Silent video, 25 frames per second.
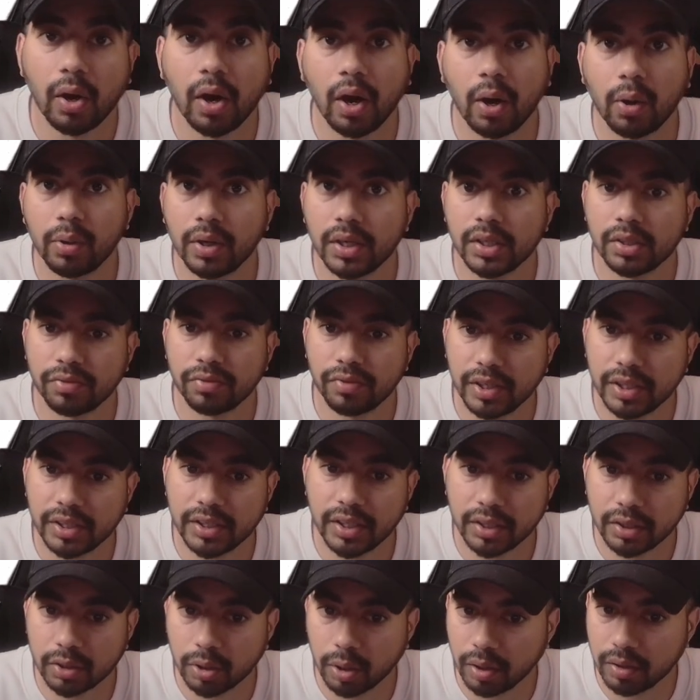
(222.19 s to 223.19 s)
how does
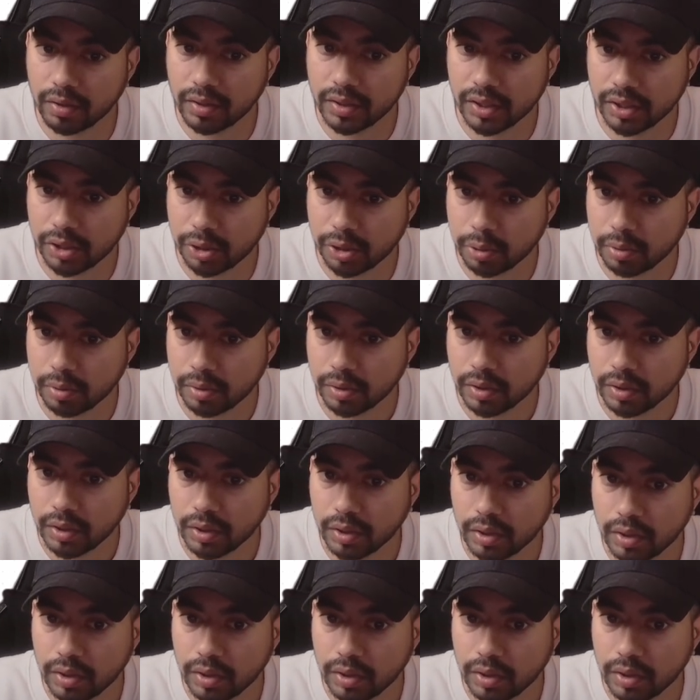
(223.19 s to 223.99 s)
Vsync solve this issue?